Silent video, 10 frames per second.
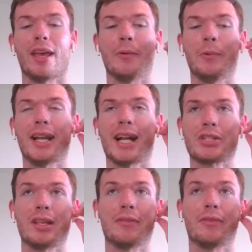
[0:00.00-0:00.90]
And we had
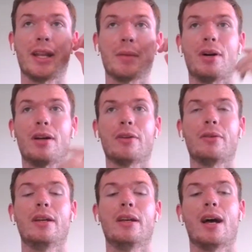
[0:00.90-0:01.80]
actually invited
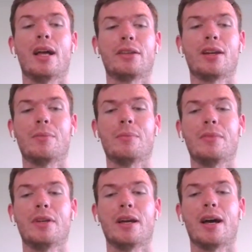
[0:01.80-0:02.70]
Paulo uh, to
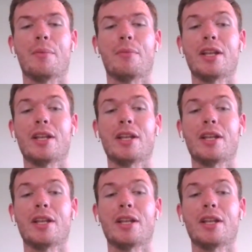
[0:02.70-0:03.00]
come um,